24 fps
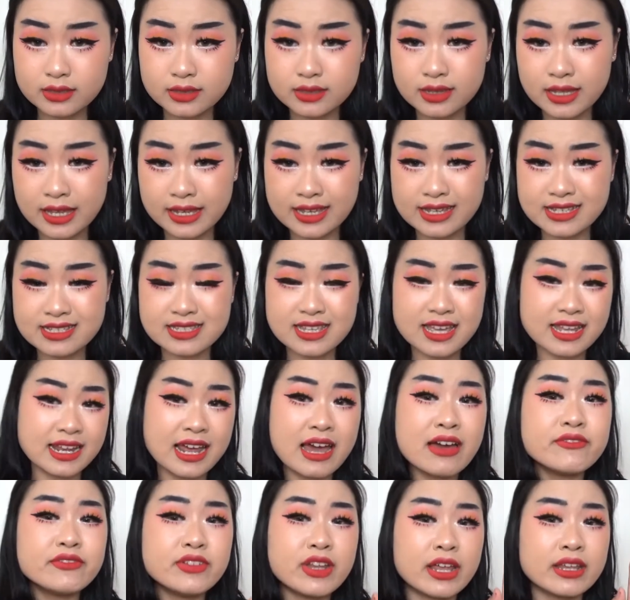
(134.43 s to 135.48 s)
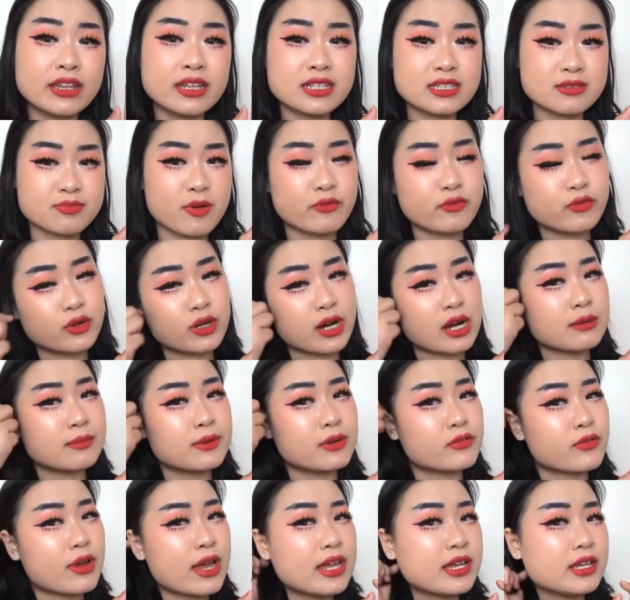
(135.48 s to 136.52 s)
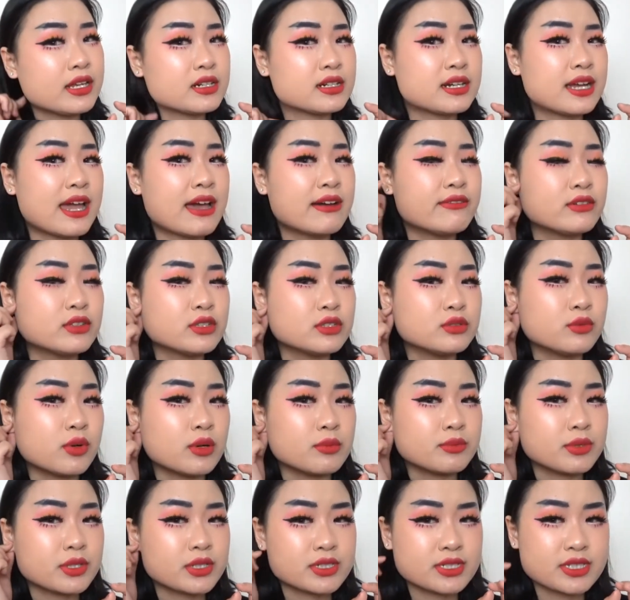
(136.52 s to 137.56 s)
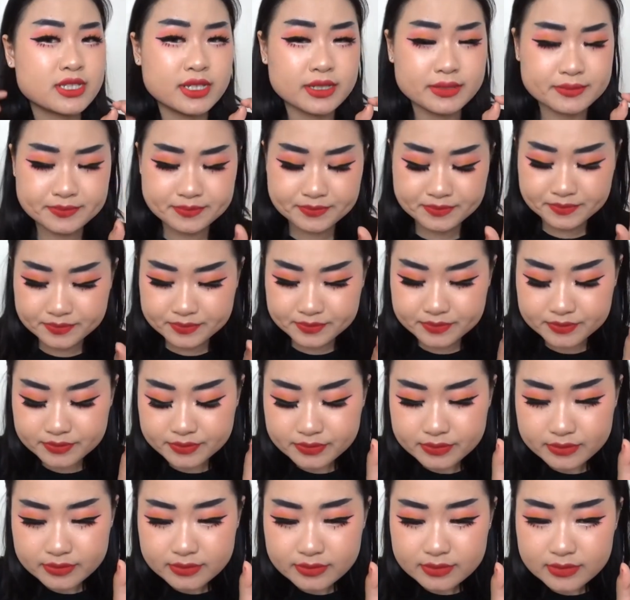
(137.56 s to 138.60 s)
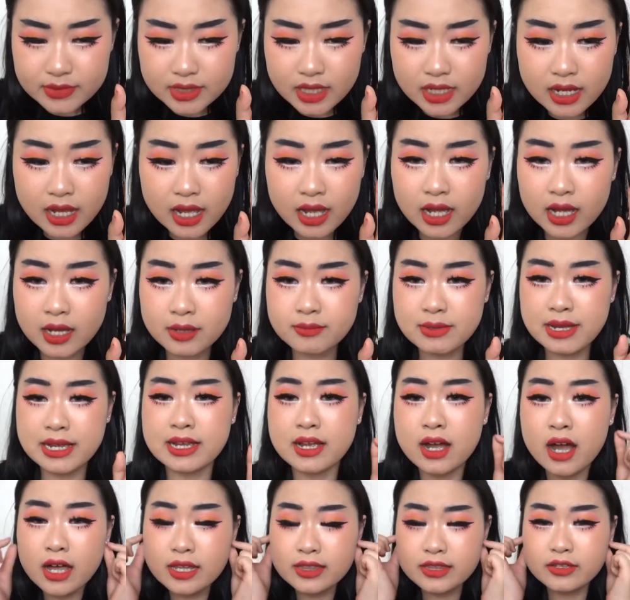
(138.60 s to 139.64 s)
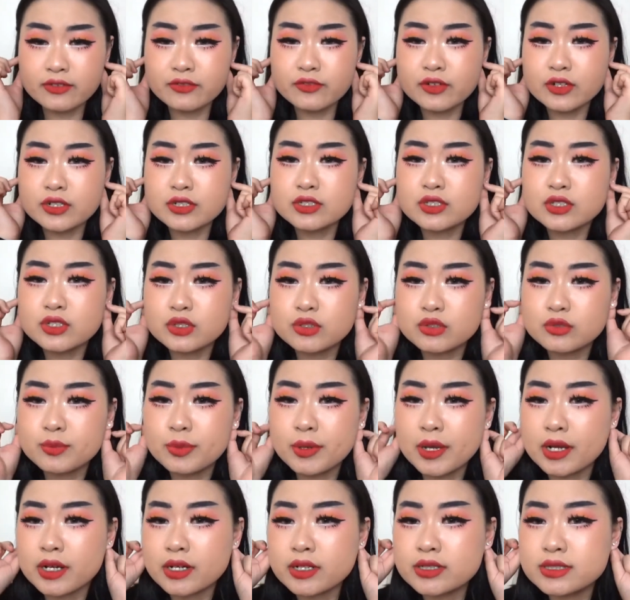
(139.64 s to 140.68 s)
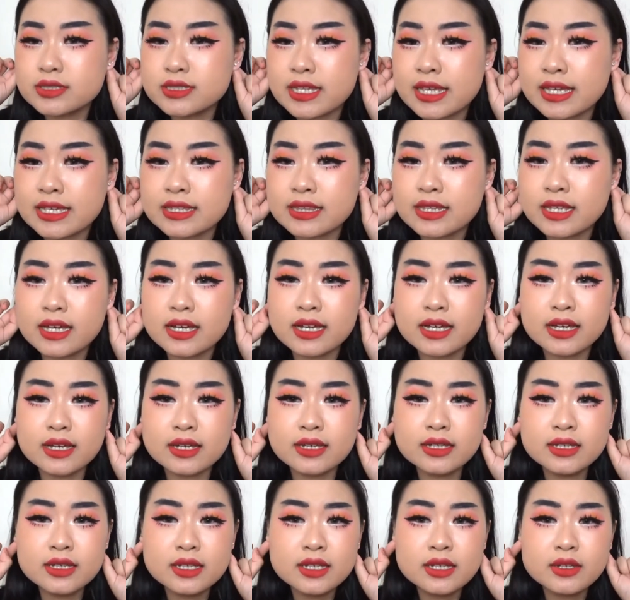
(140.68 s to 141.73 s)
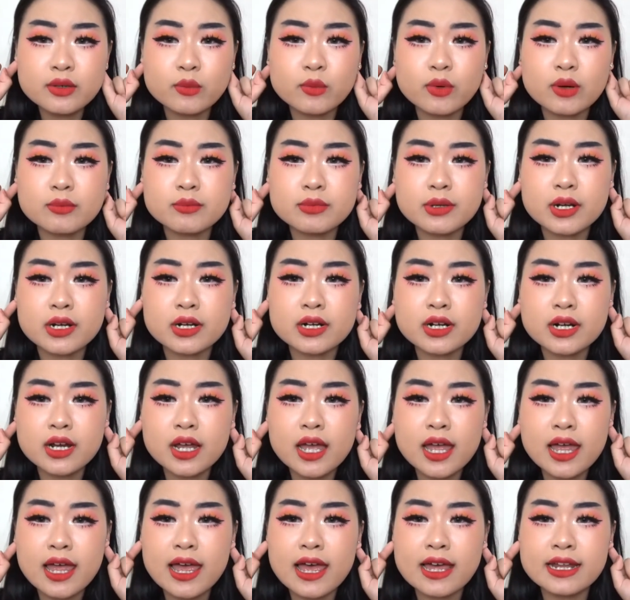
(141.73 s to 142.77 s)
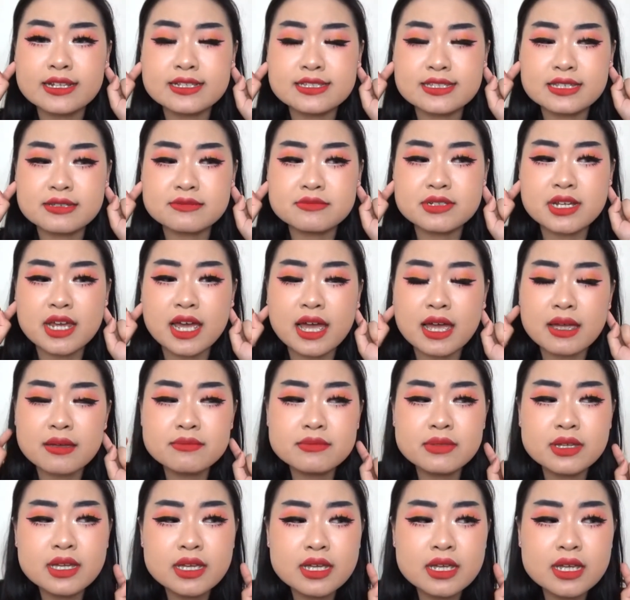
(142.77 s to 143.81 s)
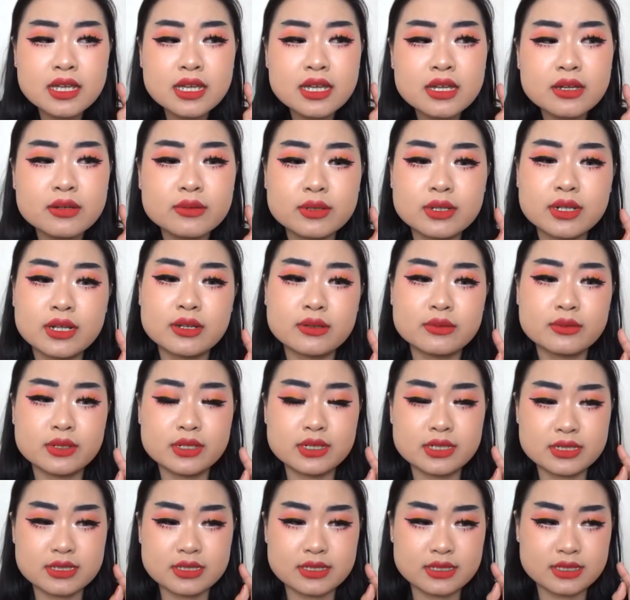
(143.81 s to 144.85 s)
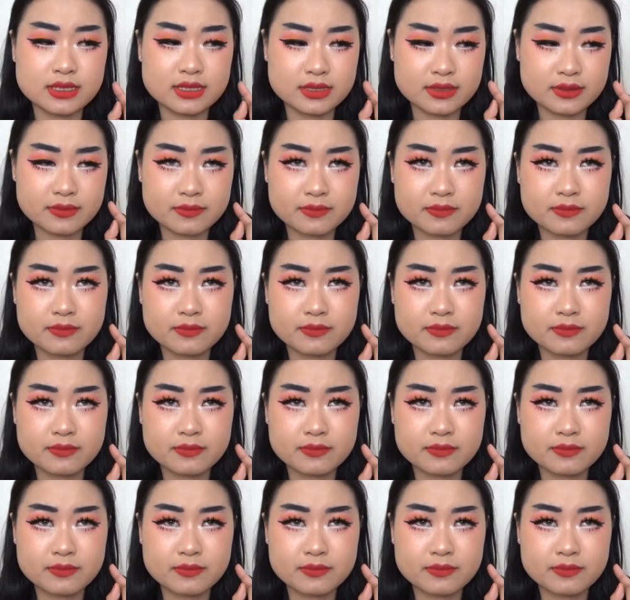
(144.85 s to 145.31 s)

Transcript: like I said I've done this before on my right ear I have only one piercing um, I got the first two pairs like the one pair at the same time when I was